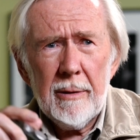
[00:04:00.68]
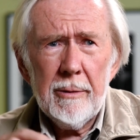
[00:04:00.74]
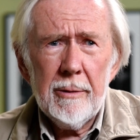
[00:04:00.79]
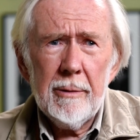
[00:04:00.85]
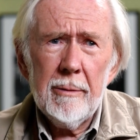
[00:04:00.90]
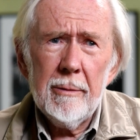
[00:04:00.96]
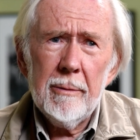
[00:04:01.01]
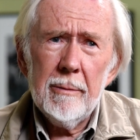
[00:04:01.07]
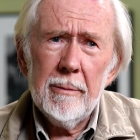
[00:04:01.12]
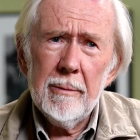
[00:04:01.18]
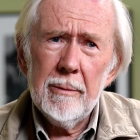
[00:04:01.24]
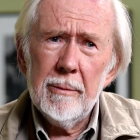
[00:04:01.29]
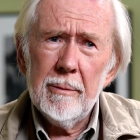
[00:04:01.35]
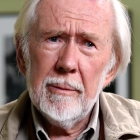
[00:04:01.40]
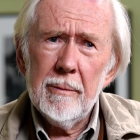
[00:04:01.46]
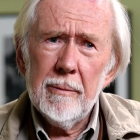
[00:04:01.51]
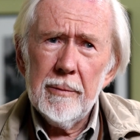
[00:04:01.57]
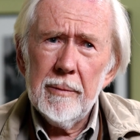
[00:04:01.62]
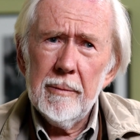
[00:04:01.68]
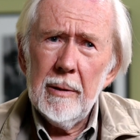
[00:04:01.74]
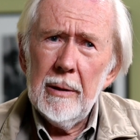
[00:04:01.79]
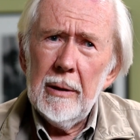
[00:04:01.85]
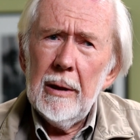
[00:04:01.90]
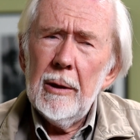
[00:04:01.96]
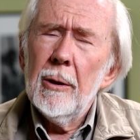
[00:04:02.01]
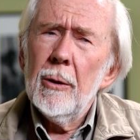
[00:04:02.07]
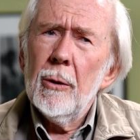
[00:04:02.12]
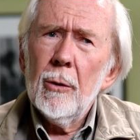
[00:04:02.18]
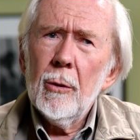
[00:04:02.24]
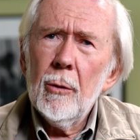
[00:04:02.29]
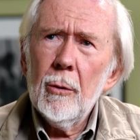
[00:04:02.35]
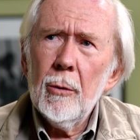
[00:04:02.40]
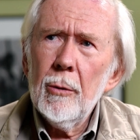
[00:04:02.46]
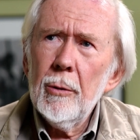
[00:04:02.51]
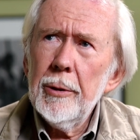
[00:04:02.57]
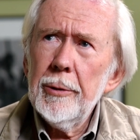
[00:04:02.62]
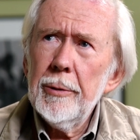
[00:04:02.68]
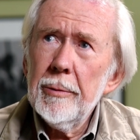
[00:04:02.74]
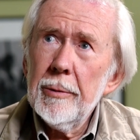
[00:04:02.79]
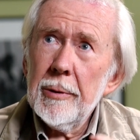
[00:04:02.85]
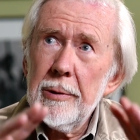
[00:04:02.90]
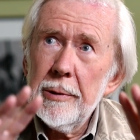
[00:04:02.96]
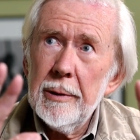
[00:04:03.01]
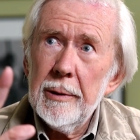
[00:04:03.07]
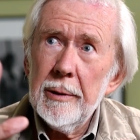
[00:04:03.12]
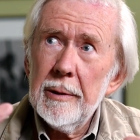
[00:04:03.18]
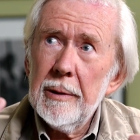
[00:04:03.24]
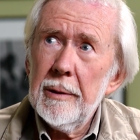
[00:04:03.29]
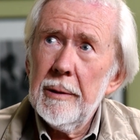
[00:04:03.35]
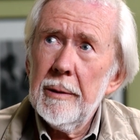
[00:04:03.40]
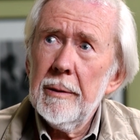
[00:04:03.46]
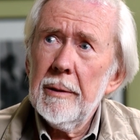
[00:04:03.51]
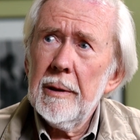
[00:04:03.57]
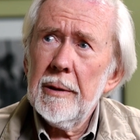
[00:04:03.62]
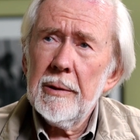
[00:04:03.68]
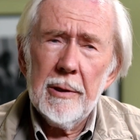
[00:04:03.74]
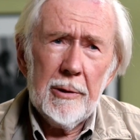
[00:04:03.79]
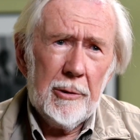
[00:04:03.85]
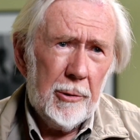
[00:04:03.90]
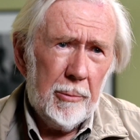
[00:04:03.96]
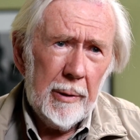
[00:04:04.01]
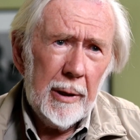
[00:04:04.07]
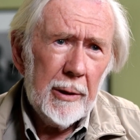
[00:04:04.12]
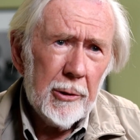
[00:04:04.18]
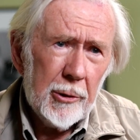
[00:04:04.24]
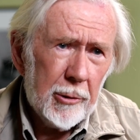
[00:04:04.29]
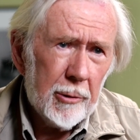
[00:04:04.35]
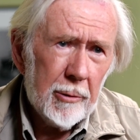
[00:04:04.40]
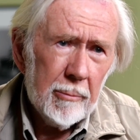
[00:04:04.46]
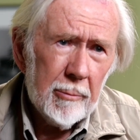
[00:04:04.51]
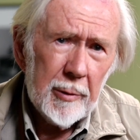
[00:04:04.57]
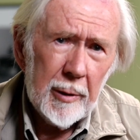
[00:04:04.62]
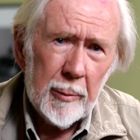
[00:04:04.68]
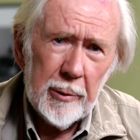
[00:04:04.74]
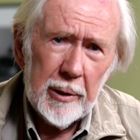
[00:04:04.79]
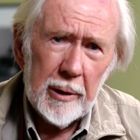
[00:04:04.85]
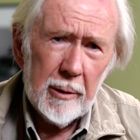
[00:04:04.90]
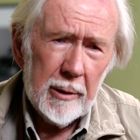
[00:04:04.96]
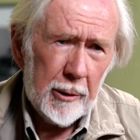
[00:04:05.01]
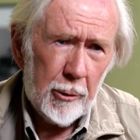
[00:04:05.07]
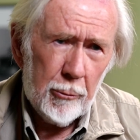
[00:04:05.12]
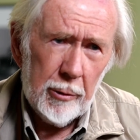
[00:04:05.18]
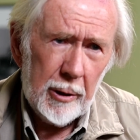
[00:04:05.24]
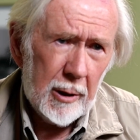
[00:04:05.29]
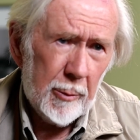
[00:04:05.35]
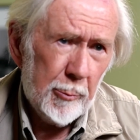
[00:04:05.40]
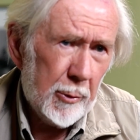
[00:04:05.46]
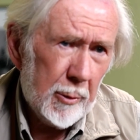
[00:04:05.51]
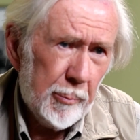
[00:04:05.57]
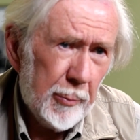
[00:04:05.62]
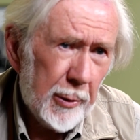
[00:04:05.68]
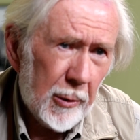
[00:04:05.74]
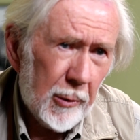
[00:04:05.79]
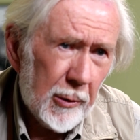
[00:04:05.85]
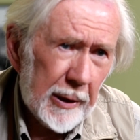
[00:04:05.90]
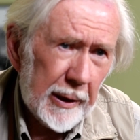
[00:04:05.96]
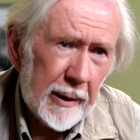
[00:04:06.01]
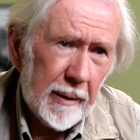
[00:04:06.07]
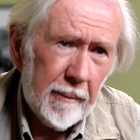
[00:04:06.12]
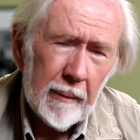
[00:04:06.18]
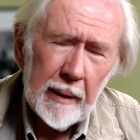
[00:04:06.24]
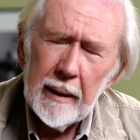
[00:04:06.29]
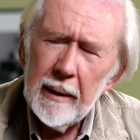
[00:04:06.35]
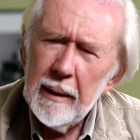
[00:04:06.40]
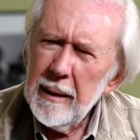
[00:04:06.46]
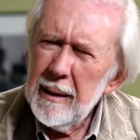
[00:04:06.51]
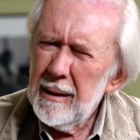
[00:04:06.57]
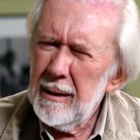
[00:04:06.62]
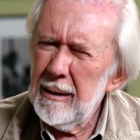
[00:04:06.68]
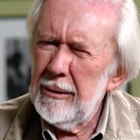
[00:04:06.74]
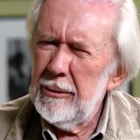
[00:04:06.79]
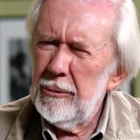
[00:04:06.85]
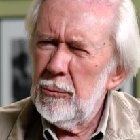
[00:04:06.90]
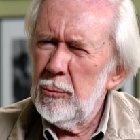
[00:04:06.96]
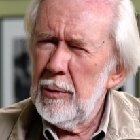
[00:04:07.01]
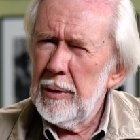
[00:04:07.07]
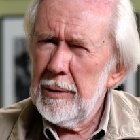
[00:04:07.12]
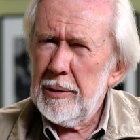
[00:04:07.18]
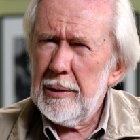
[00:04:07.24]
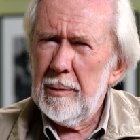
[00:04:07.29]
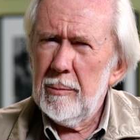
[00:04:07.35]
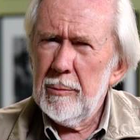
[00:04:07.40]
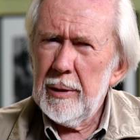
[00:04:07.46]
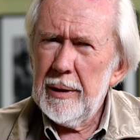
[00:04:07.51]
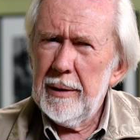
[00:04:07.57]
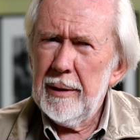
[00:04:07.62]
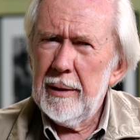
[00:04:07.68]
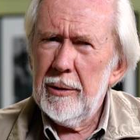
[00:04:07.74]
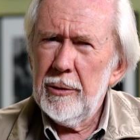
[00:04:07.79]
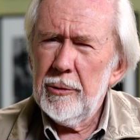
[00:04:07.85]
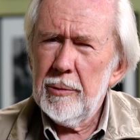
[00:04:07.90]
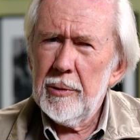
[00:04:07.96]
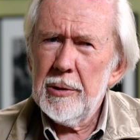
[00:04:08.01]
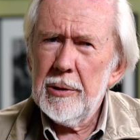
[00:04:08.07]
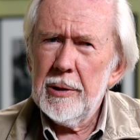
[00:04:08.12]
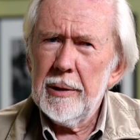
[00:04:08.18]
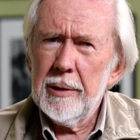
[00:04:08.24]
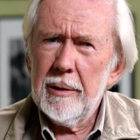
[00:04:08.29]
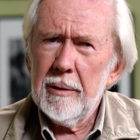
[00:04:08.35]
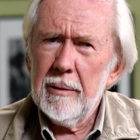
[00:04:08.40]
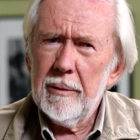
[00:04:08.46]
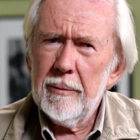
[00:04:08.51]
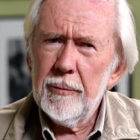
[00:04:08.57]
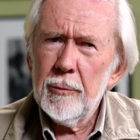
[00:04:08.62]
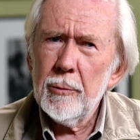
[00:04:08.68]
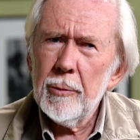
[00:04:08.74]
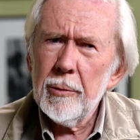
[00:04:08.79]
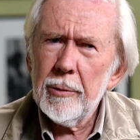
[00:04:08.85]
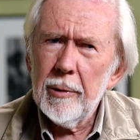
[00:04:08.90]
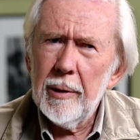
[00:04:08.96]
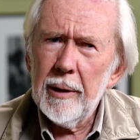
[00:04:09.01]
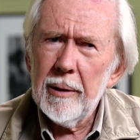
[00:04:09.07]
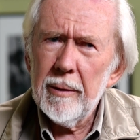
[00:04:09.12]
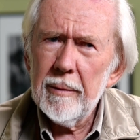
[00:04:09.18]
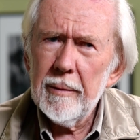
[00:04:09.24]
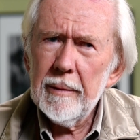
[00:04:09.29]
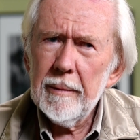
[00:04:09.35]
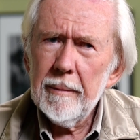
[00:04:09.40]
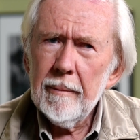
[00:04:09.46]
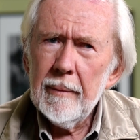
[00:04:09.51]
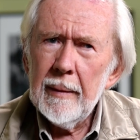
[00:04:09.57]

and or you see a situation, maybe an incredible building, and you want somebody interesting in the foreground.